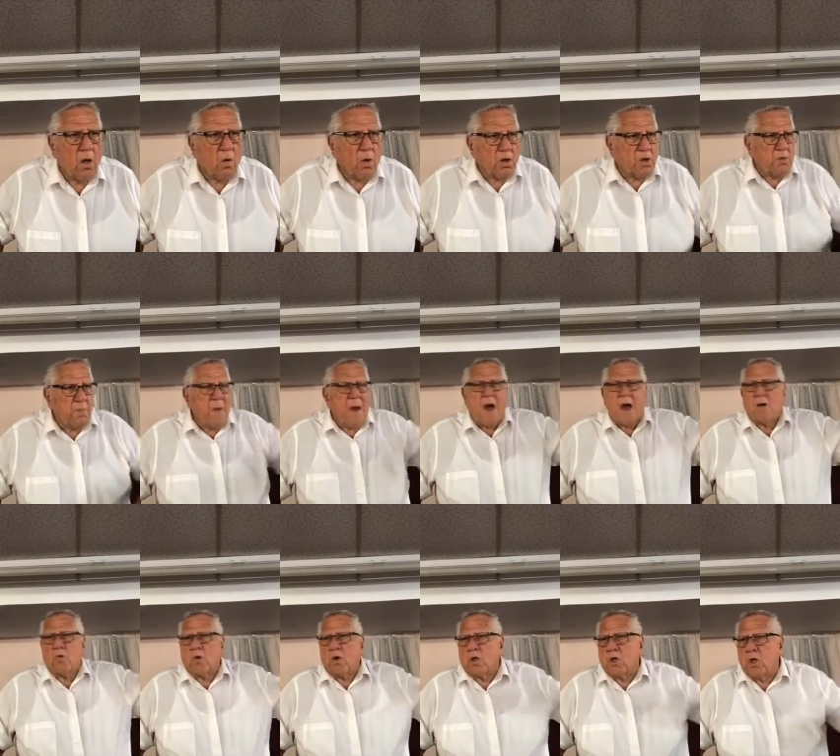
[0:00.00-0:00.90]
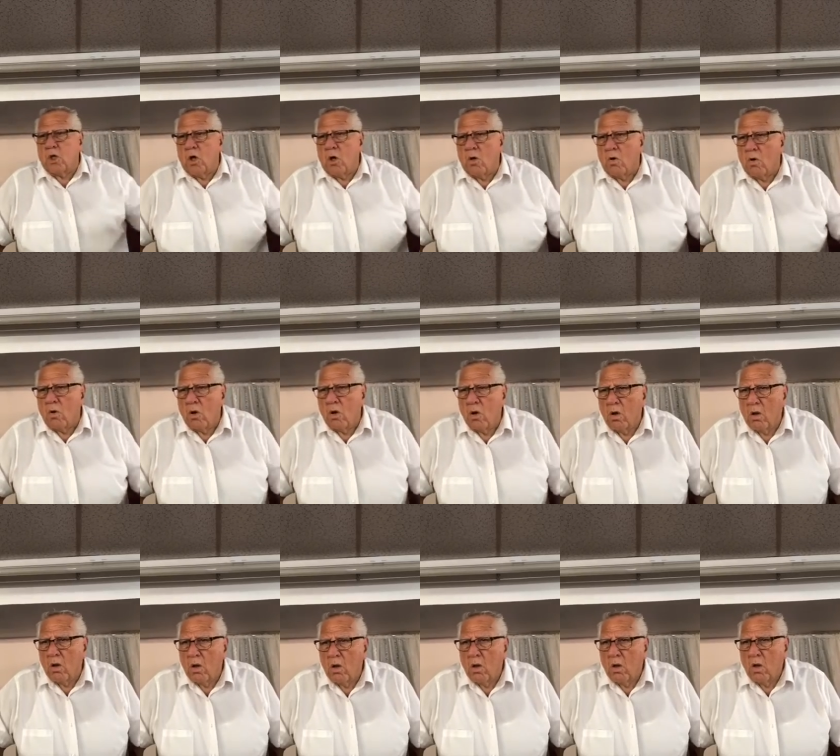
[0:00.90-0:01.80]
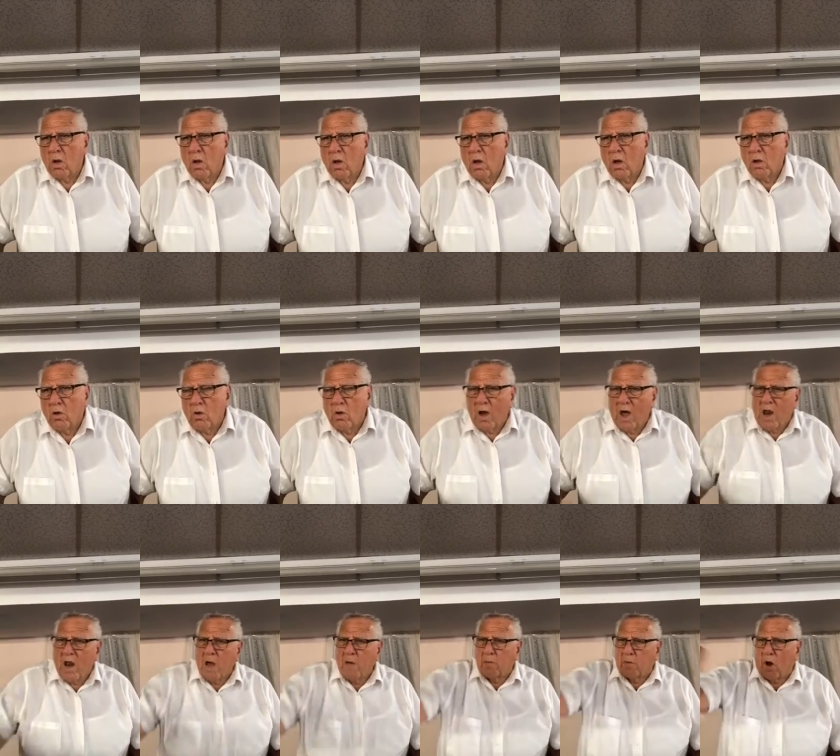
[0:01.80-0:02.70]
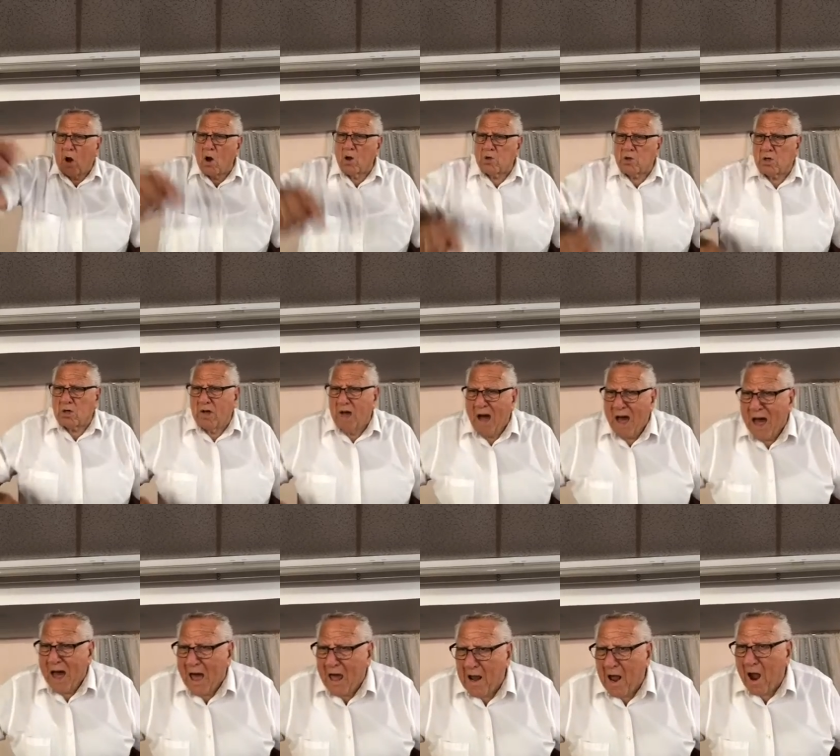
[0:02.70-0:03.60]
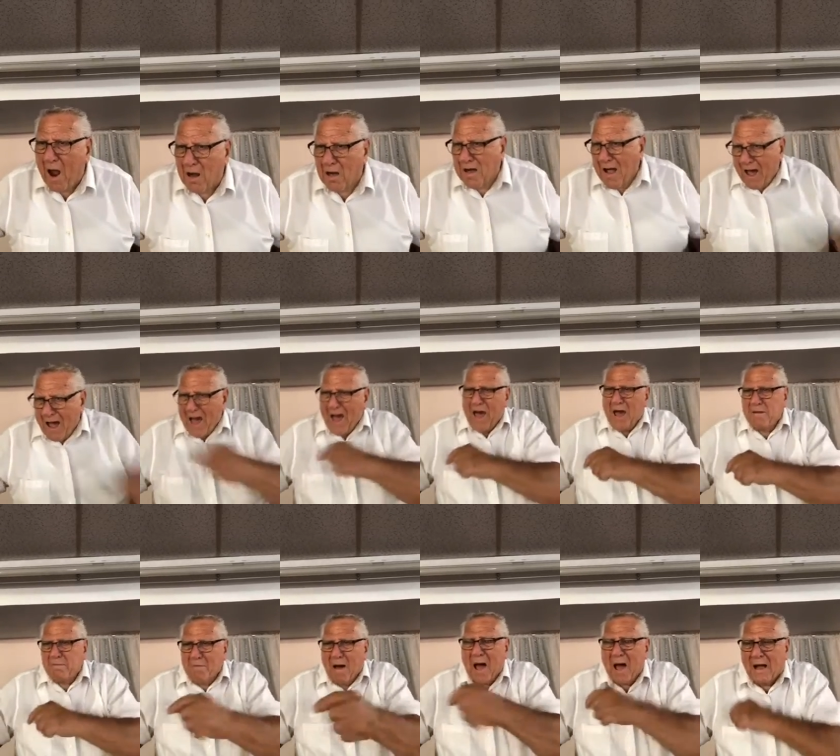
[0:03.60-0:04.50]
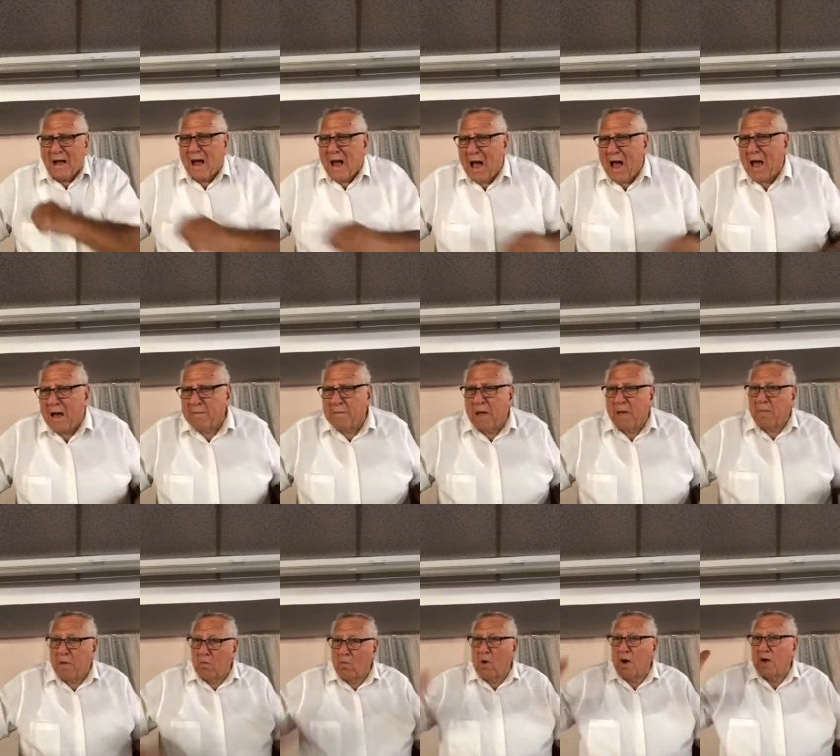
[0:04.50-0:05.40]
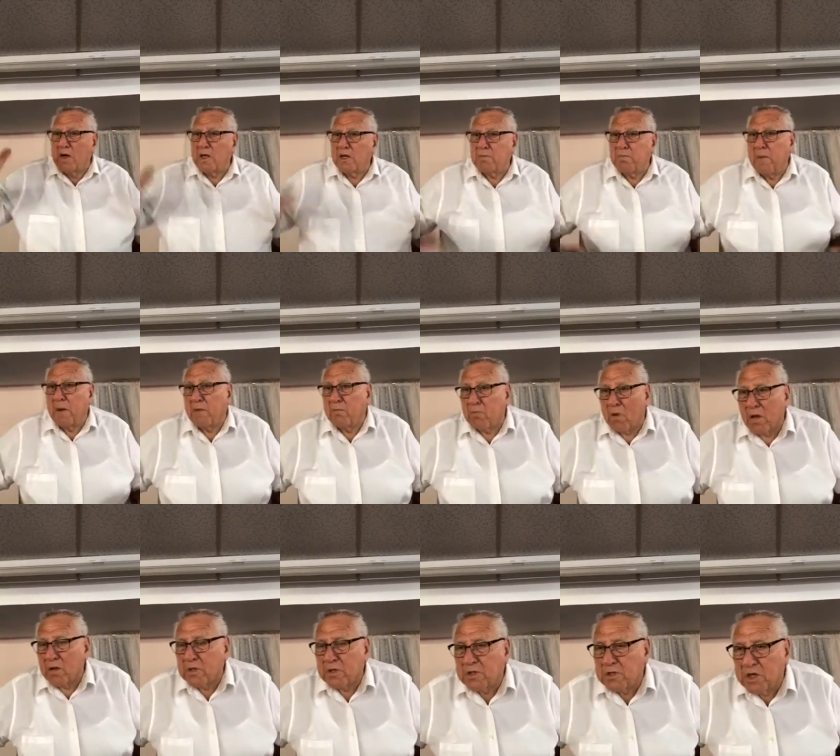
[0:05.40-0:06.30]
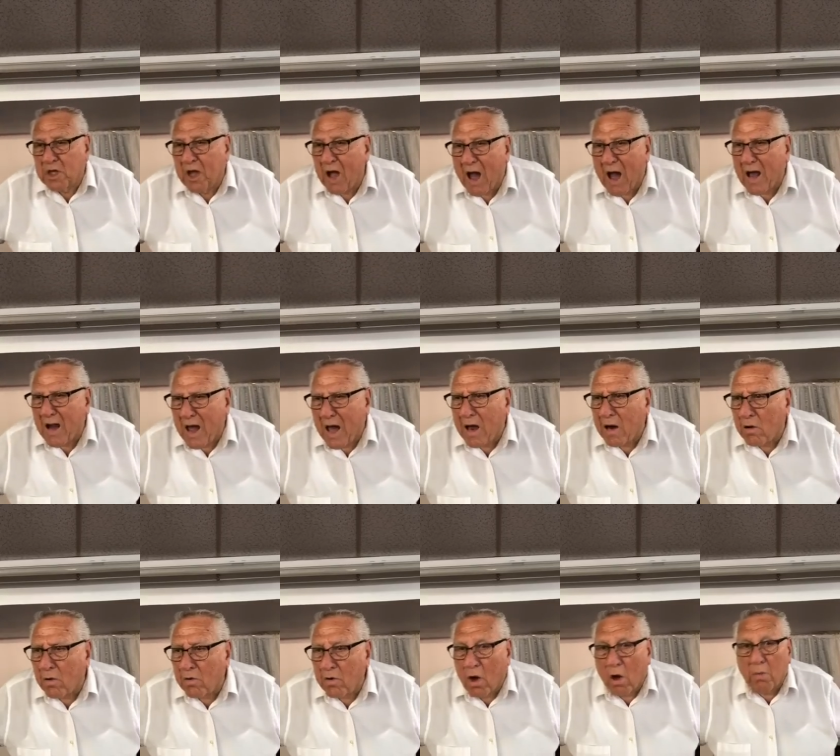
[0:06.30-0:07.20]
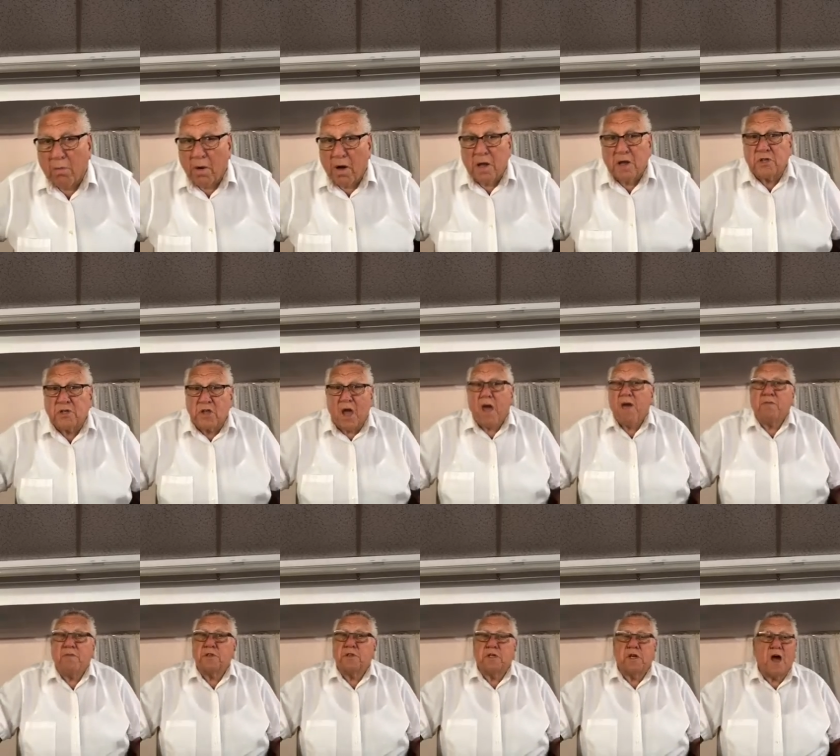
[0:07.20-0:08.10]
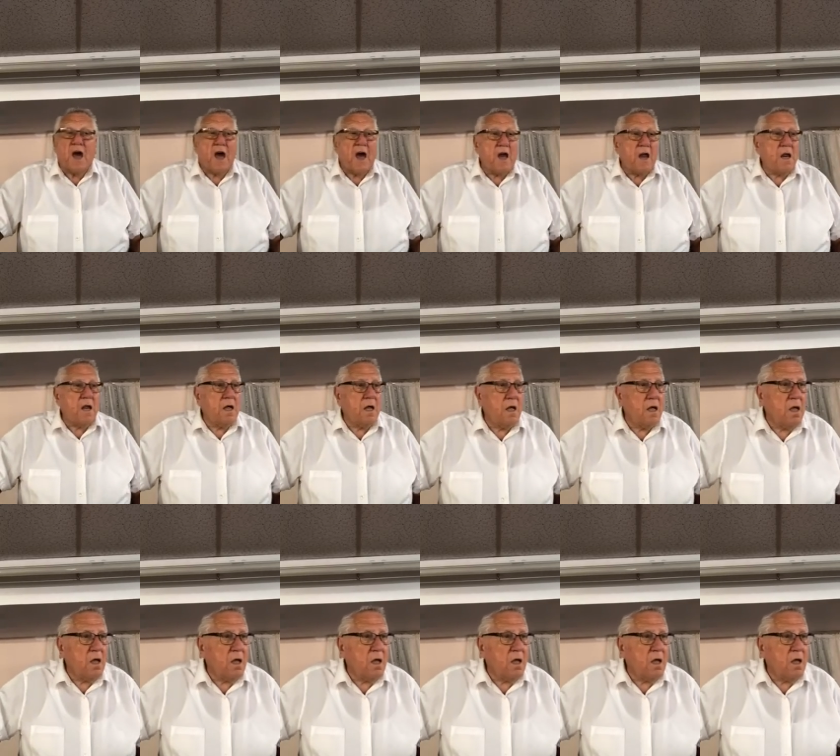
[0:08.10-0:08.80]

What's the matter with you? You let him curse God, our God, my God. Maybe it wasn't his big brother's God, I don't know, but it is David's God.